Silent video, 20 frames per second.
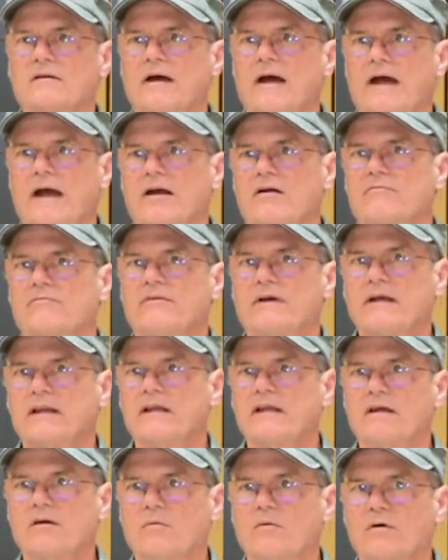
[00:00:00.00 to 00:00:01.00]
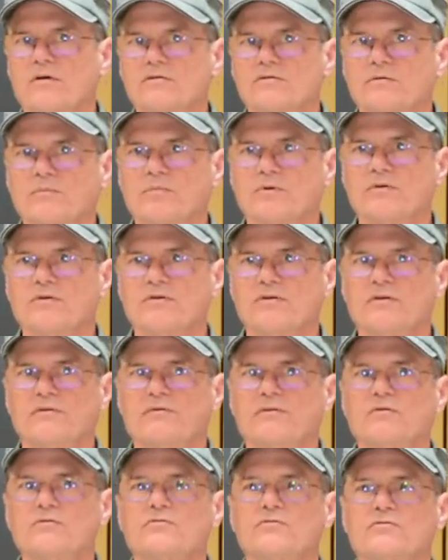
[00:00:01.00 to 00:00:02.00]
aggravating it was to put the
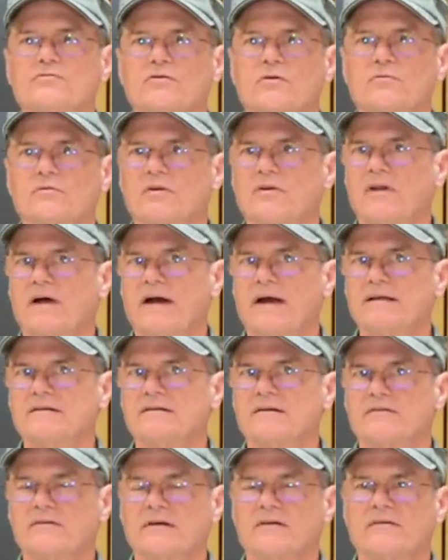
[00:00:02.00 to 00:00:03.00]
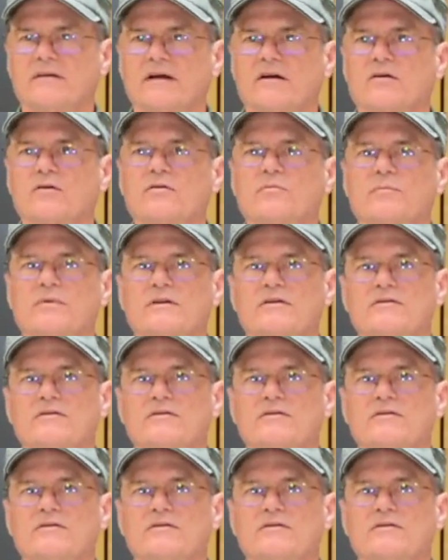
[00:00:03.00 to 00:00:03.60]
diffusers on the lights. I think that could have been